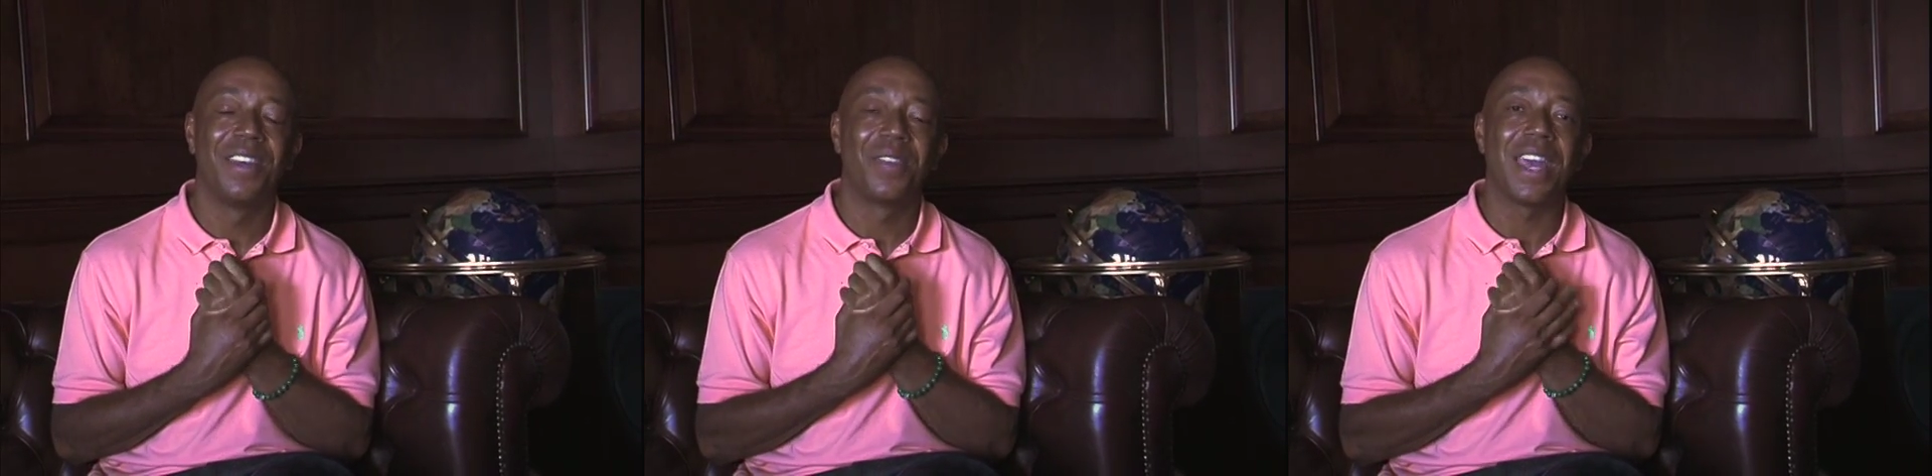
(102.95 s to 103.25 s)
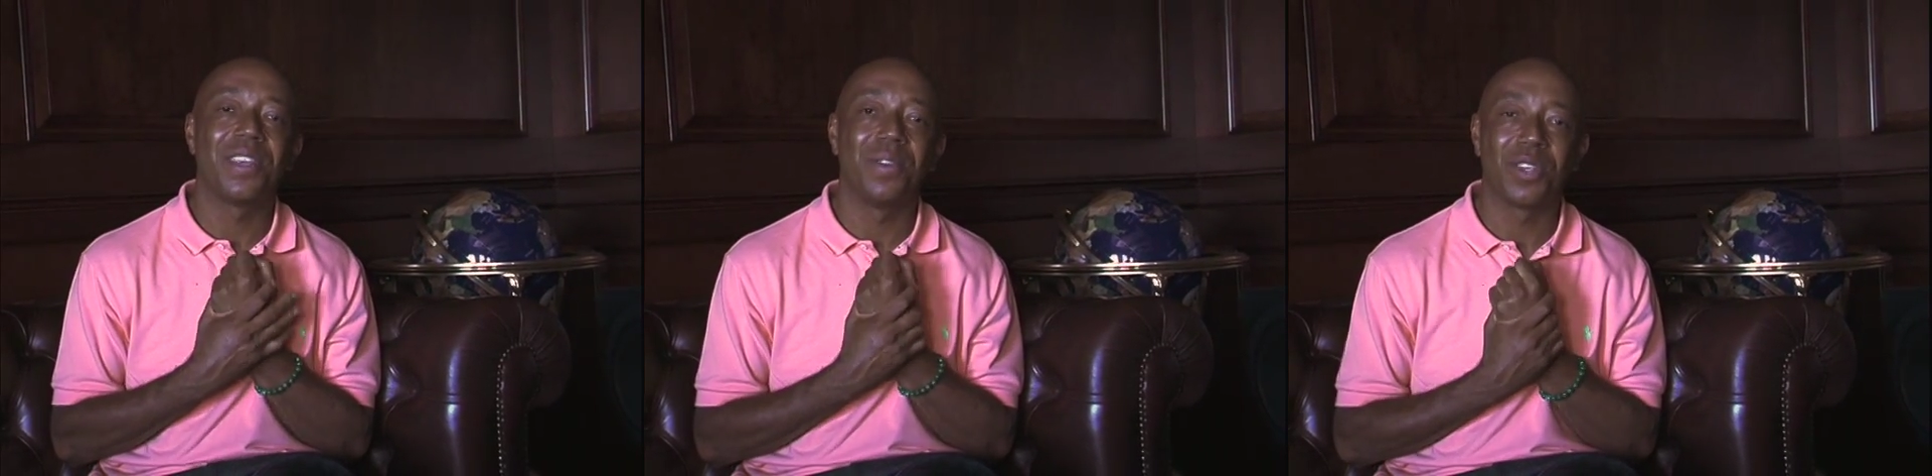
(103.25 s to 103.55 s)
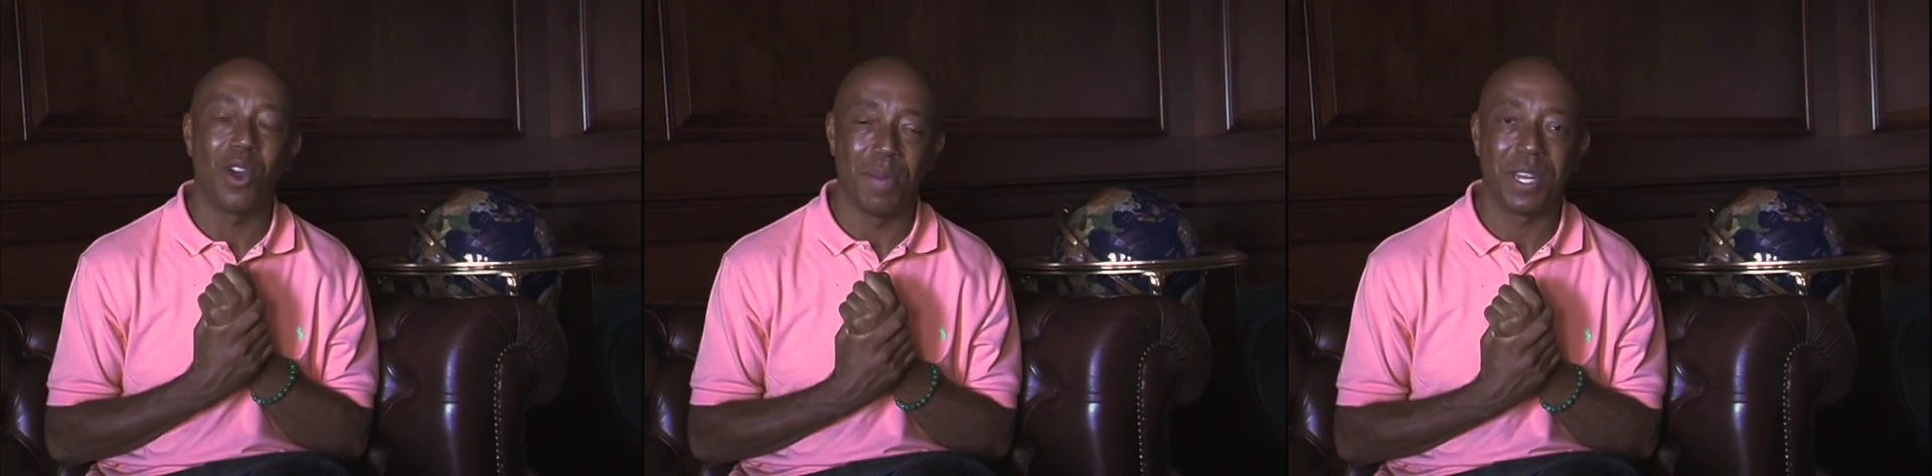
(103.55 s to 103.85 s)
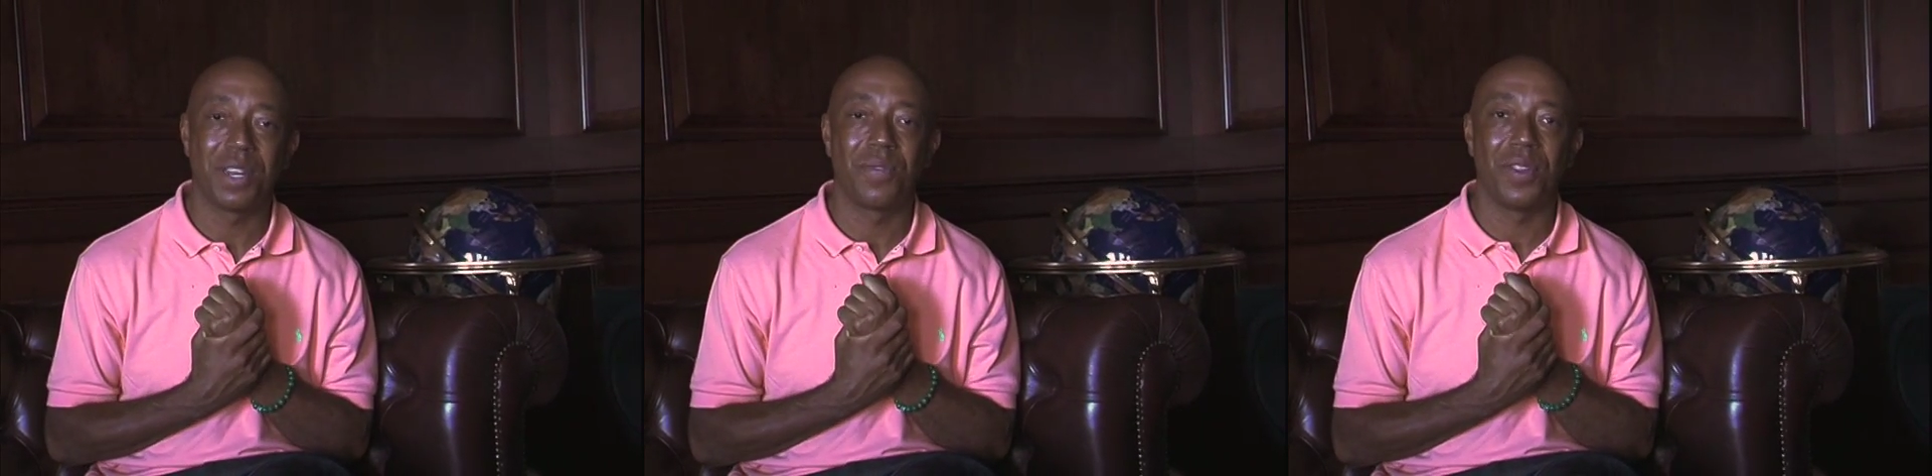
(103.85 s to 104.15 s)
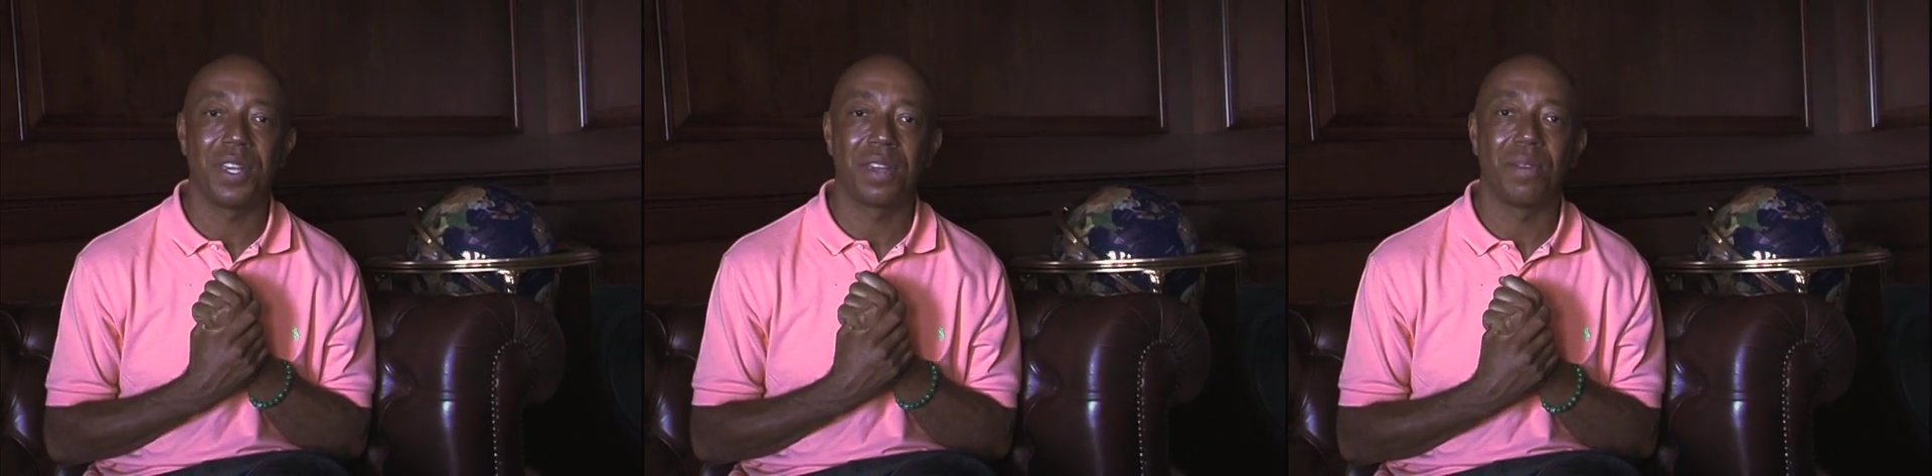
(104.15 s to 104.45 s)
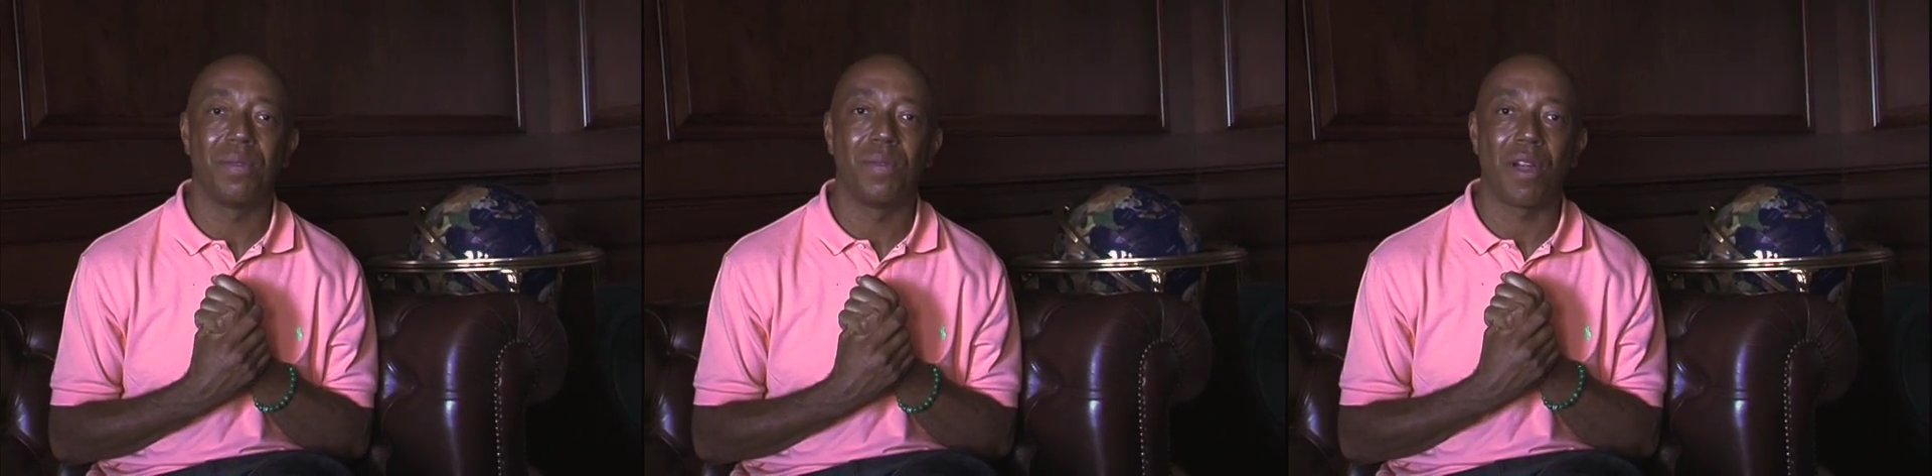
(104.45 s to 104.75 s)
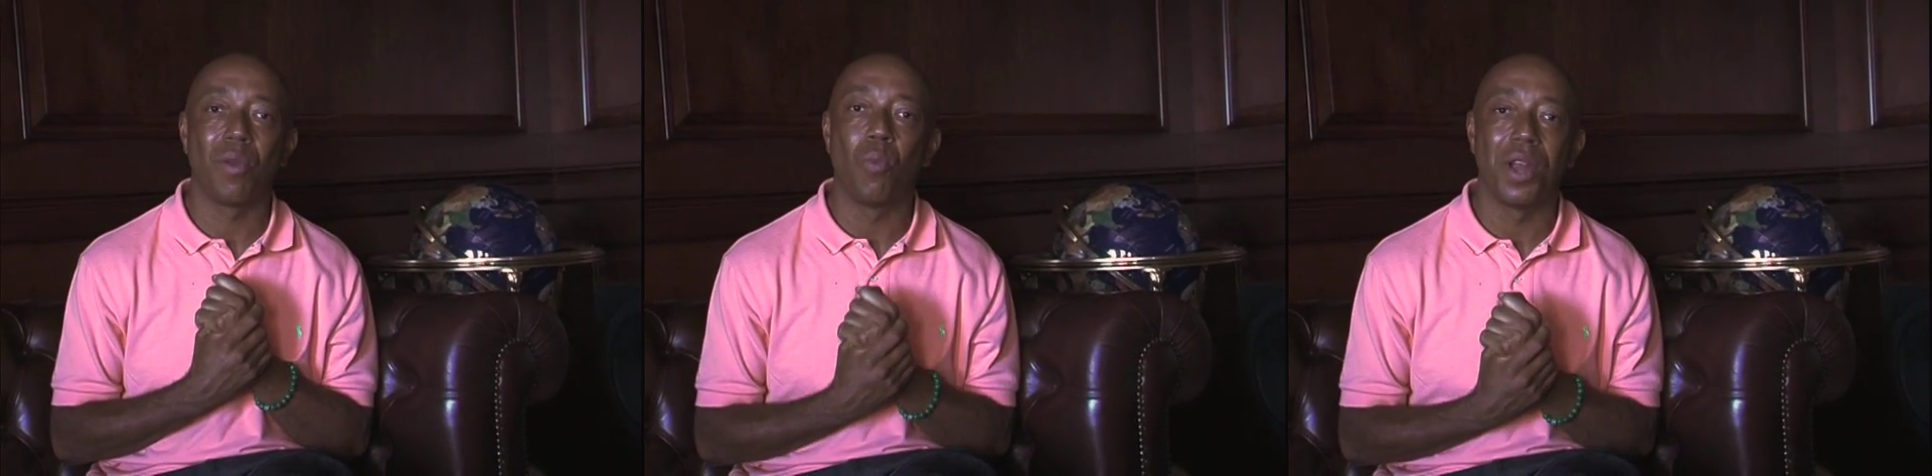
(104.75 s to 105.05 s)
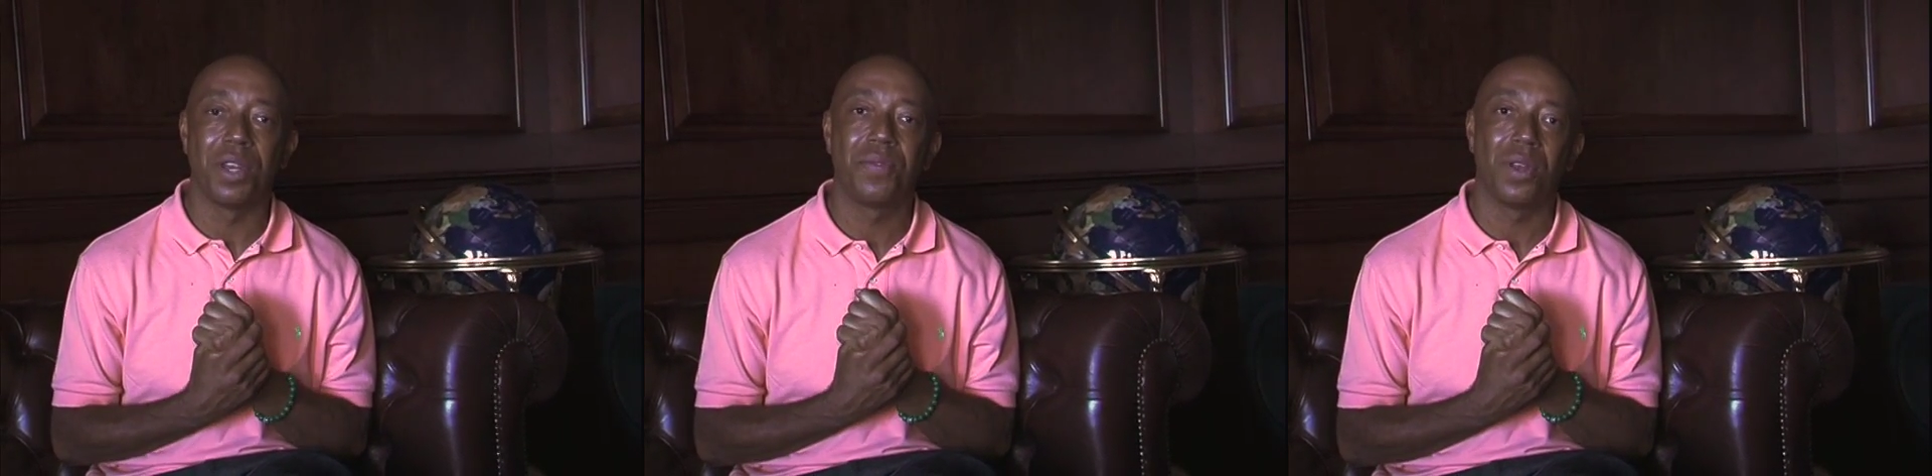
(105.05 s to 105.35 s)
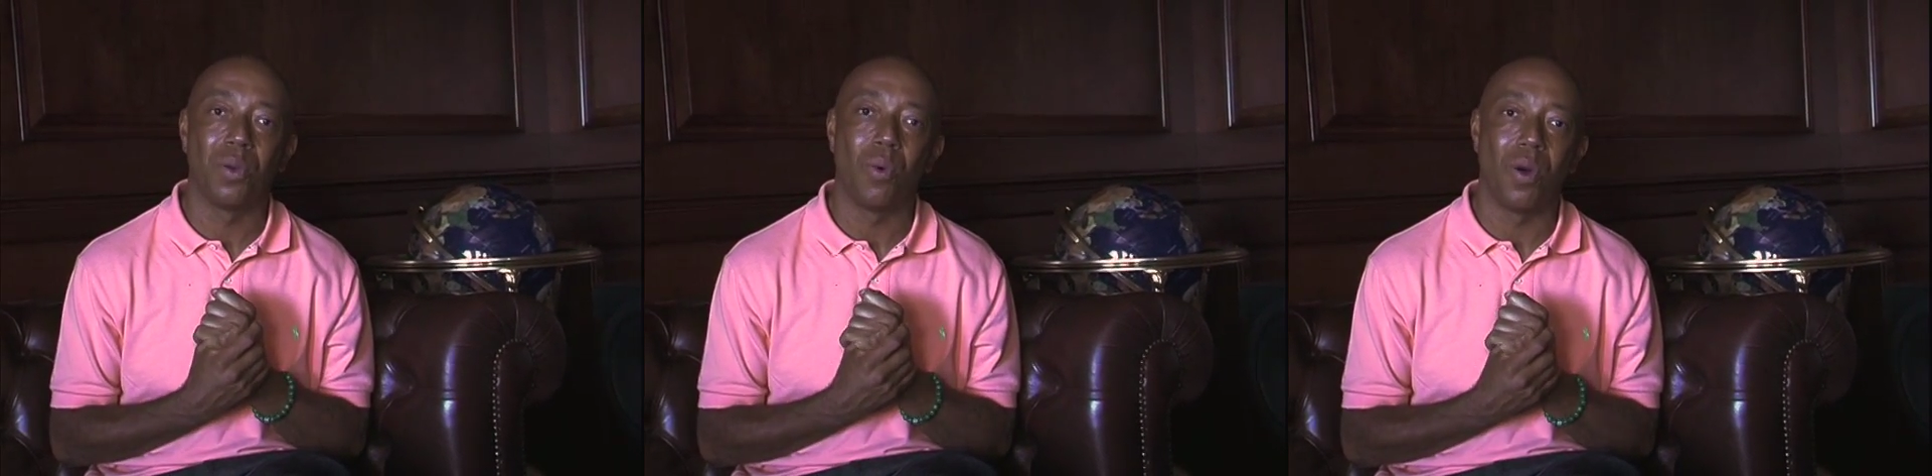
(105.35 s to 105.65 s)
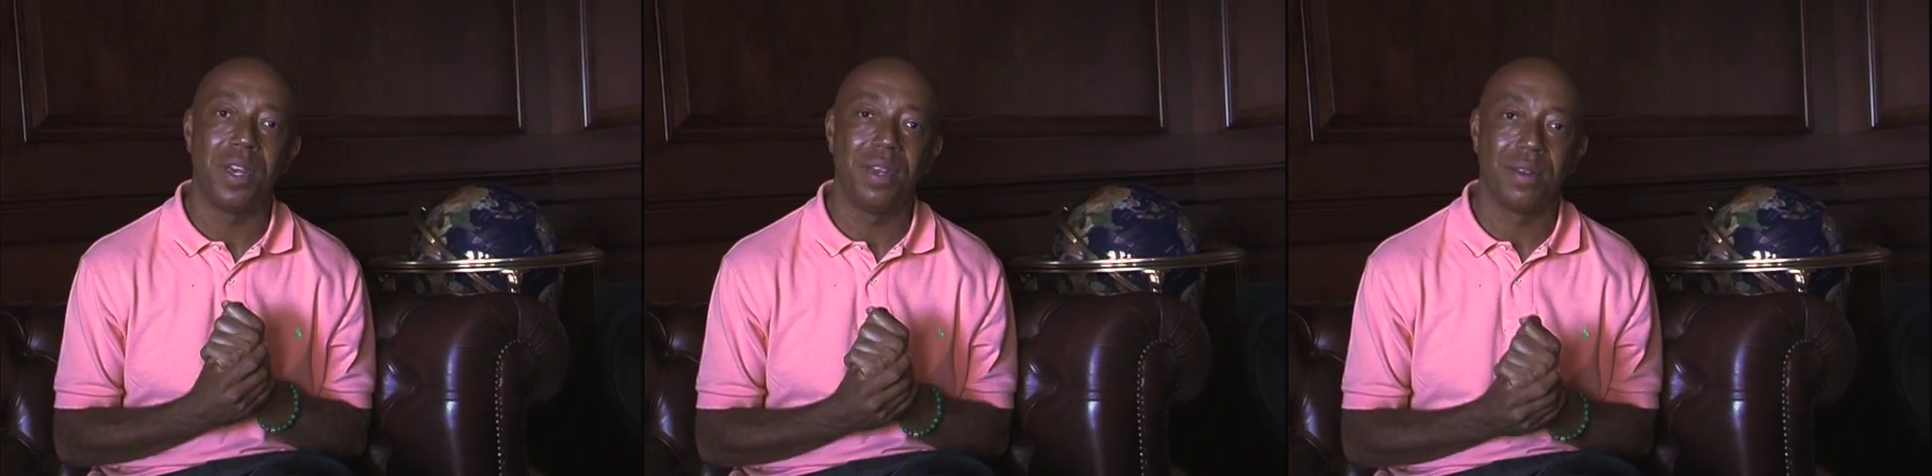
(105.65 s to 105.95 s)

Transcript: thank you so much for this very wonderful award.